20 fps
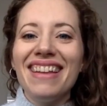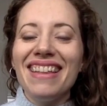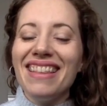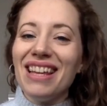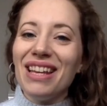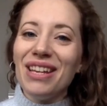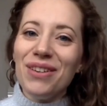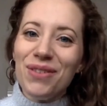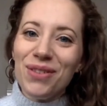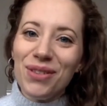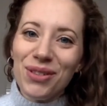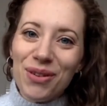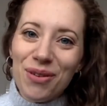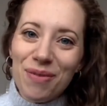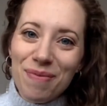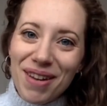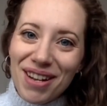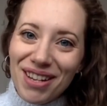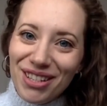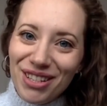thank you so
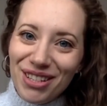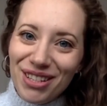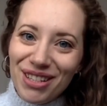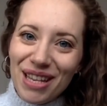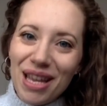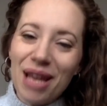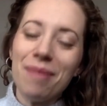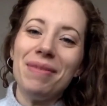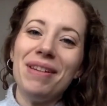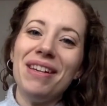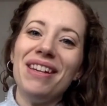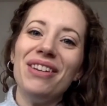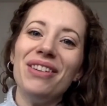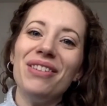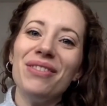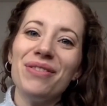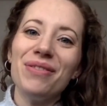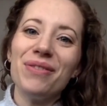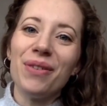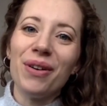much,
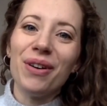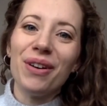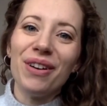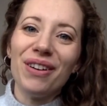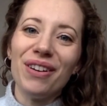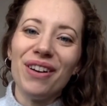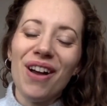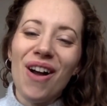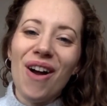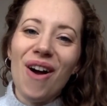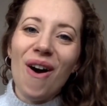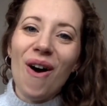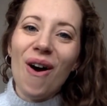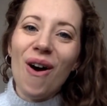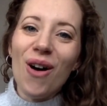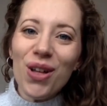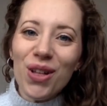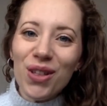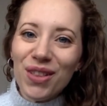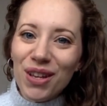Sami, for
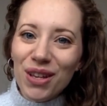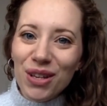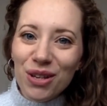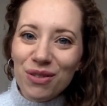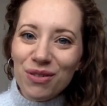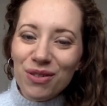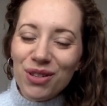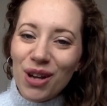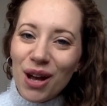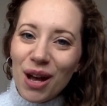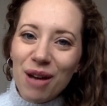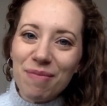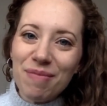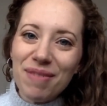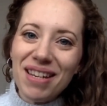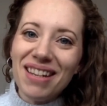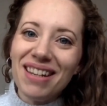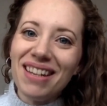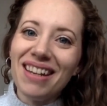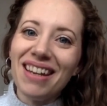all that you've taught
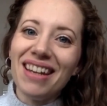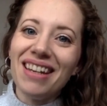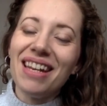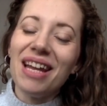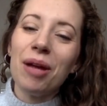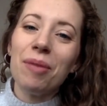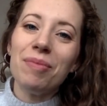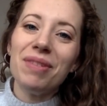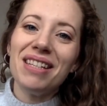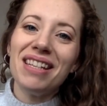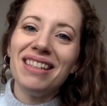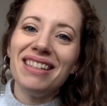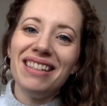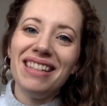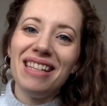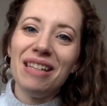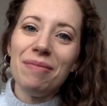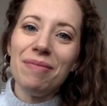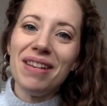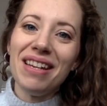me and helped to
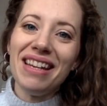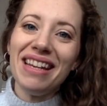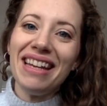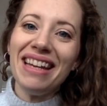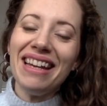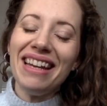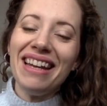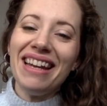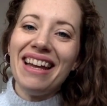lead me.